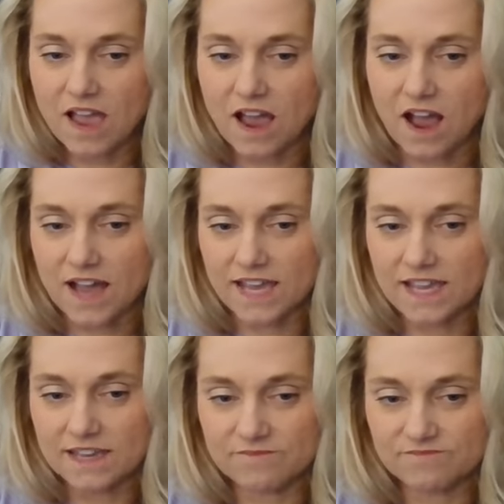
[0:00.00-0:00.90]

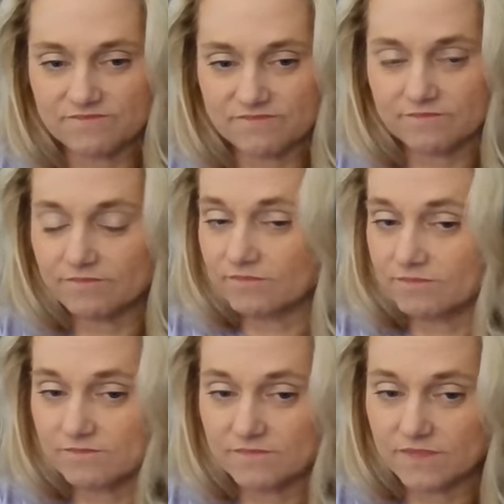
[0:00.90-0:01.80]
I
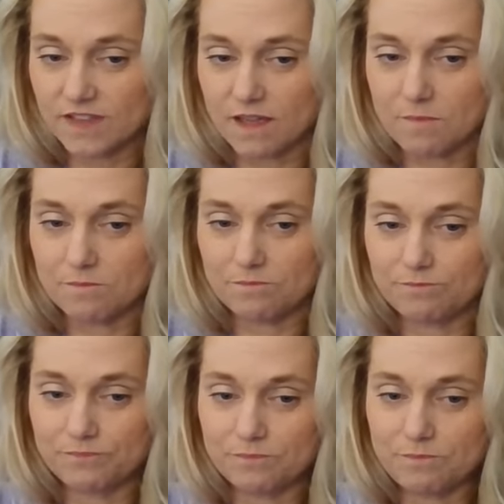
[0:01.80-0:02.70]
am
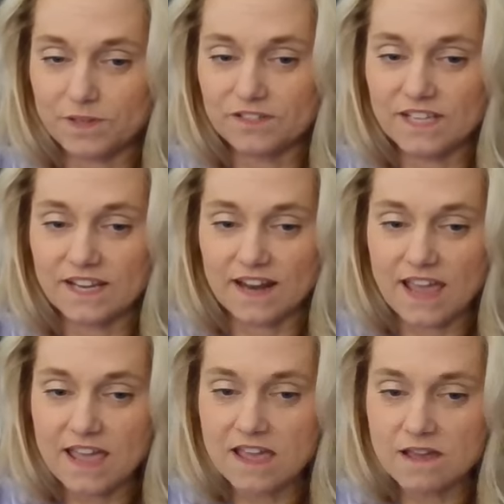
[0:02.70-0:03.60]
building an
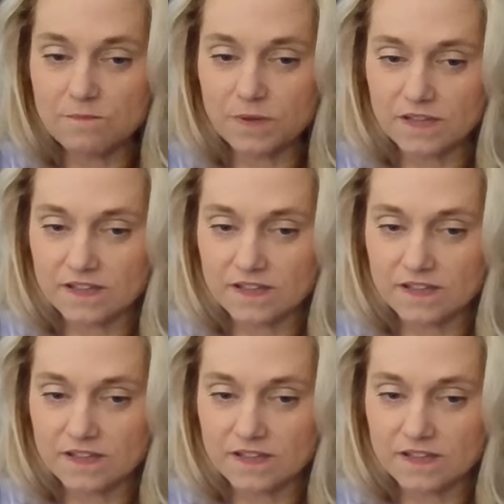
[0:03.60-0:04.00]
app